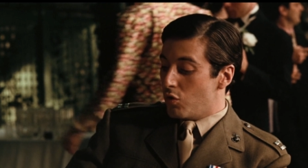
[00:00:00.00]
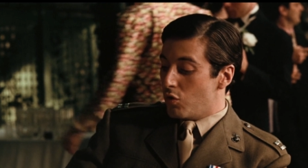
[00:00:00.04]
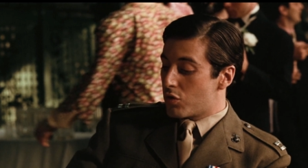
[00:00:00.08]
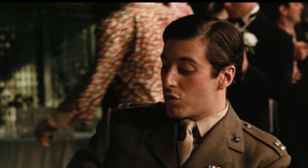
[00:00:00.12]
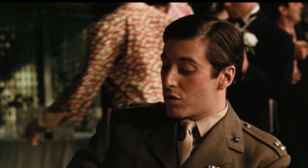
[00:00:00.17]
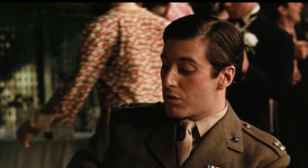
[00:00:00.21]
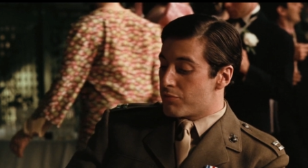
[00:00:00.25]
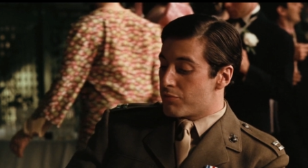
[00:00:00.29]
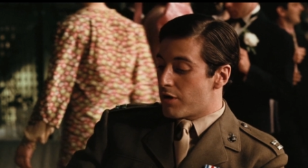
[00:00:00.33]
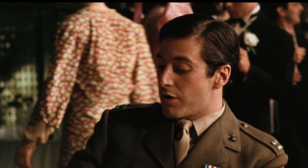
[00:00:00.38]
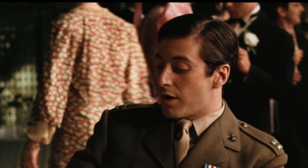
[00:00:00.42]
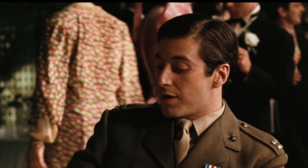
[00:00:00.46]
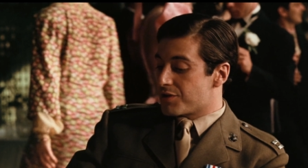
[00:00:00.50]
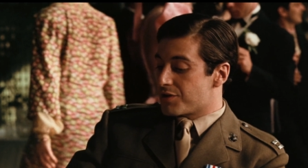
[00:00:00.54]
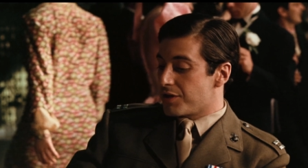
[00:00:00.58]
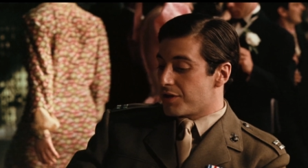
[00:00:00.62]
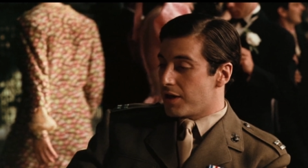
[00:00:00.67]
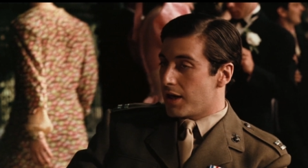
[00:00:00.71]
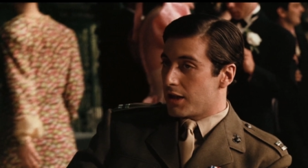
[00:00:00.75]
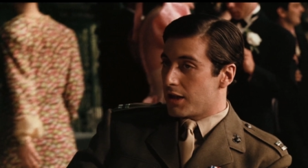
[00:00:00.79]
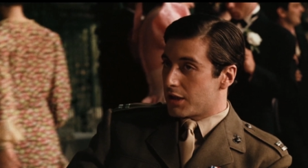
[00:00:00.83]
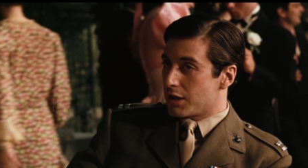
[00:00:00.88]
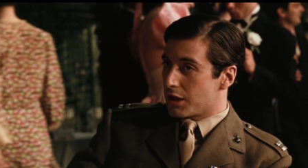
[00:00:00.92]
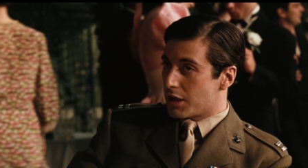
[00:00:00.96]
Luca
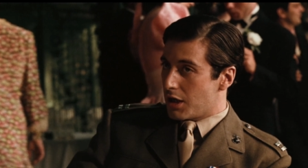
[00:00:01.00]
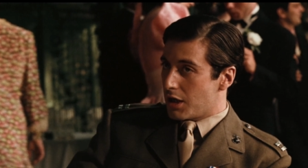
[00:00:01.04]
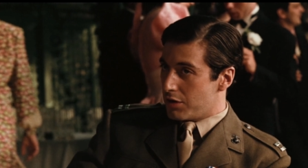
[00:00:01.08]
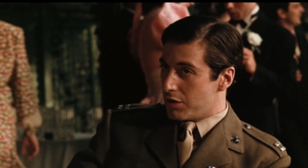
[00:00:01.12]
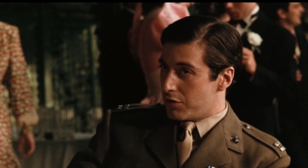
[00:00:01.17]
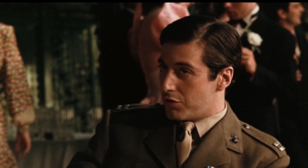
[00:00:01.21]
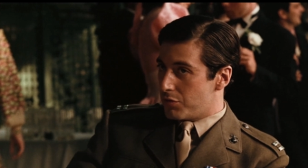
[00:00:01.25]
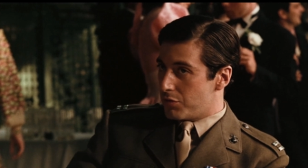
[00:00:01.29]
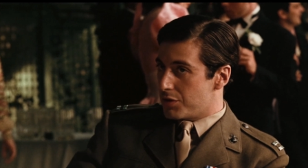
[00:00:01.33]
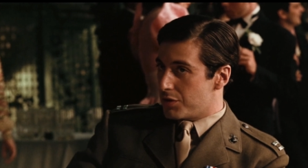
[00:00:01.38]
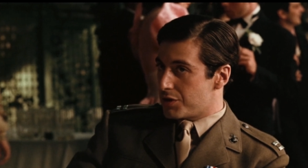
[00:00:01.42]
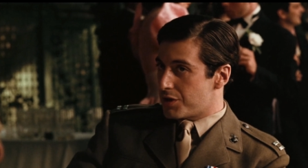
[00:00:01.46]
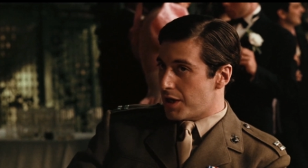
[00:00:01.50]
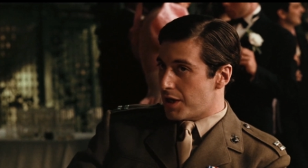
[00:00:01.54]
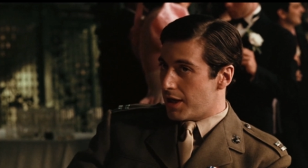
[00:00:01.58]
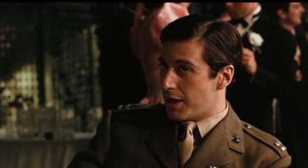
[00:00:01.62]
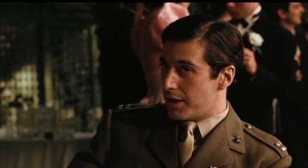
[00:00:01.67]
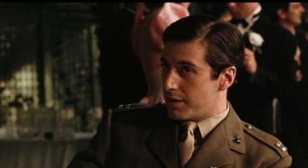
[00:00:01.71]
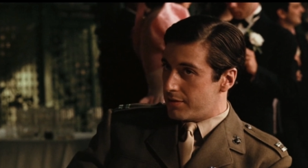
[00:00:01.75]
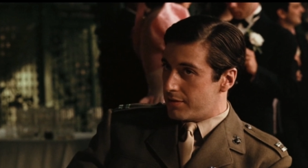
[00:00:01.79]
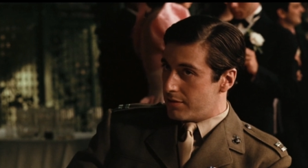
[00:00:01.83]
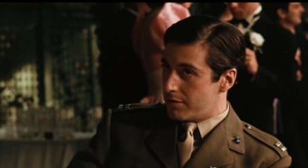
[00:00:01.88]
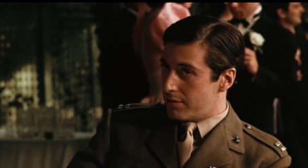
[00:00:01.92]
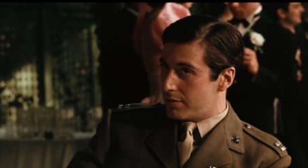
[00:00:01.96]
Brasi held a gun to his
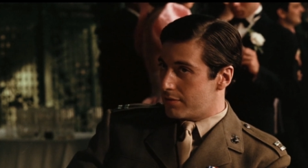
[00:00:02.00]
head,